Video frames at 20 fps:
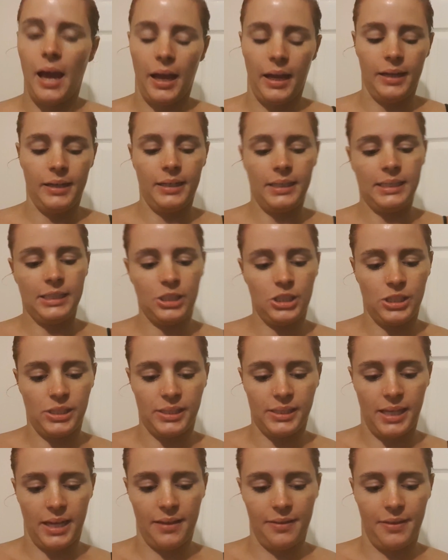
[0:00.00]
and I literally
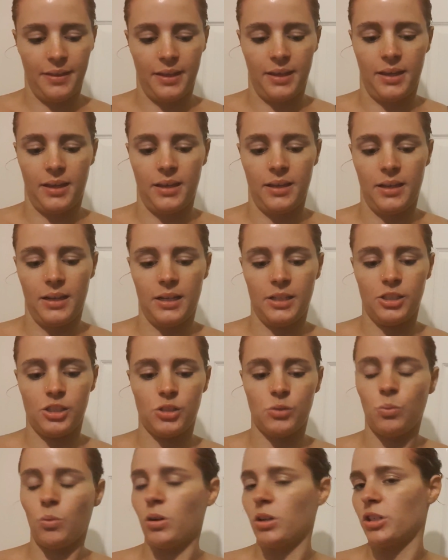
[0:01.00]
sat there and I
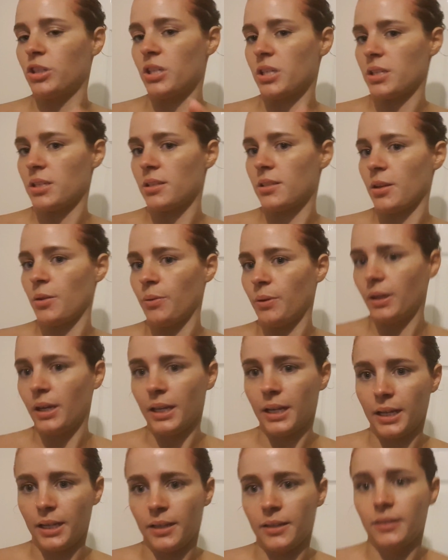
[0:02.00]
just watched it
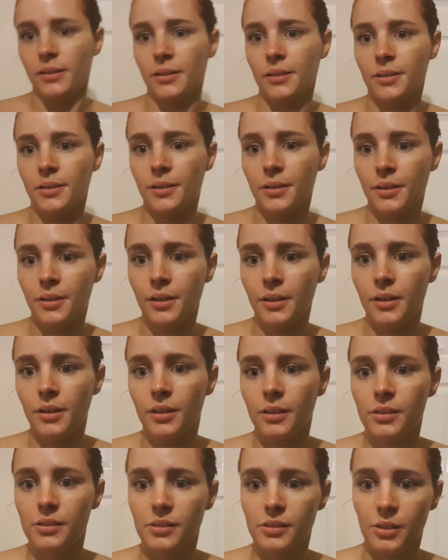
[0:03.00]
soaking in.
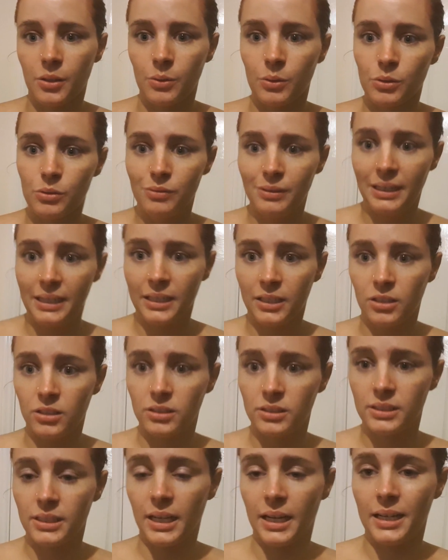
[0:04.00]
So it's really
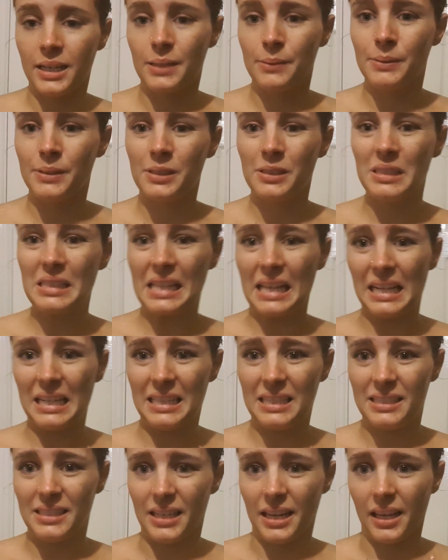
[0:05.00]
good, and I'm still slightly
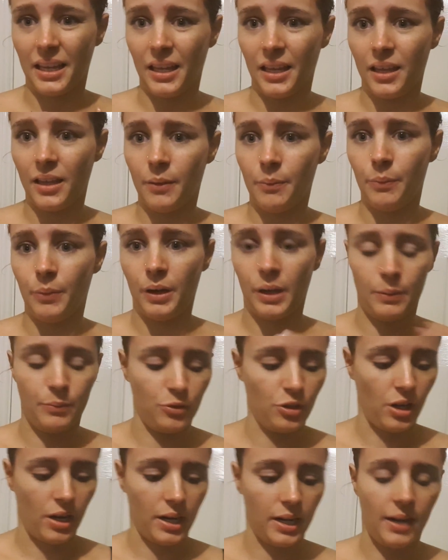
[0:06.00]
sticky, but I'm
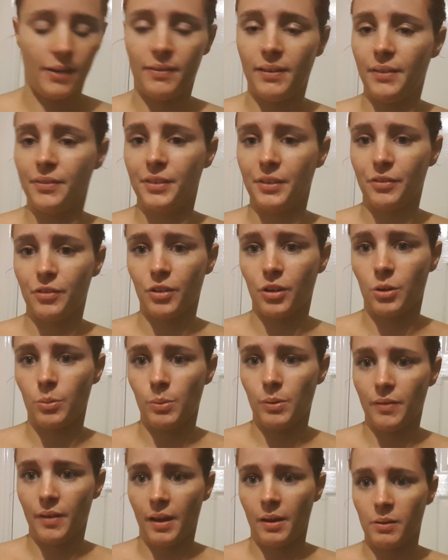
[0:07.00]
dry. I've left it for a
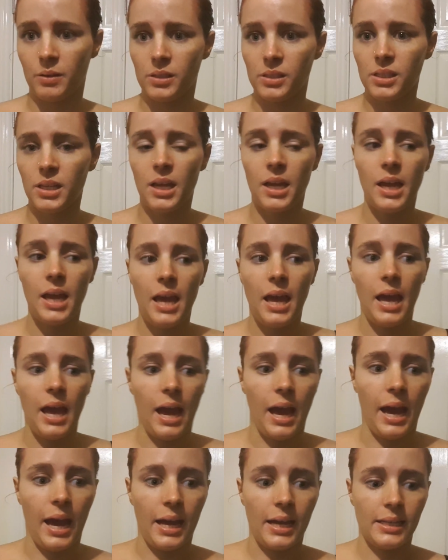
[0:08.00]
couple of hours,
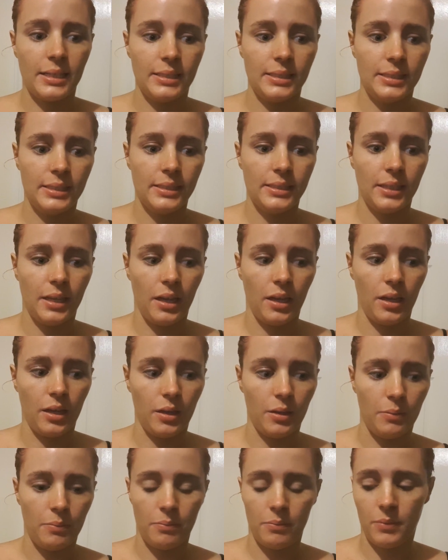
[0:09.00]
and
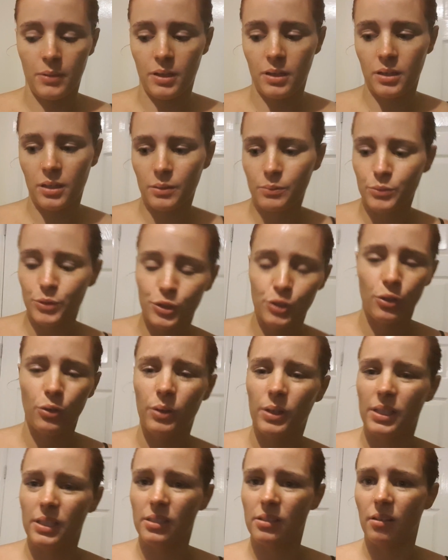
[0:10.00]
I'm sure
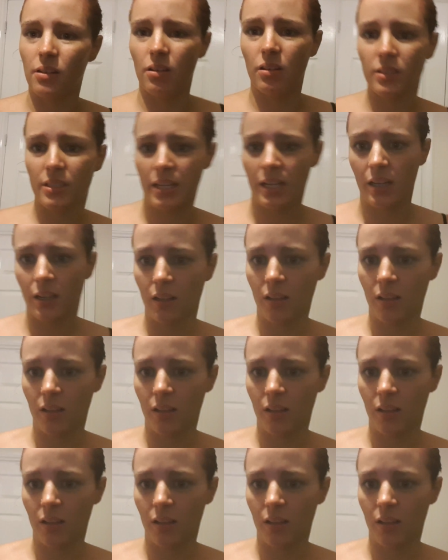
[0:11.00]
it's not 10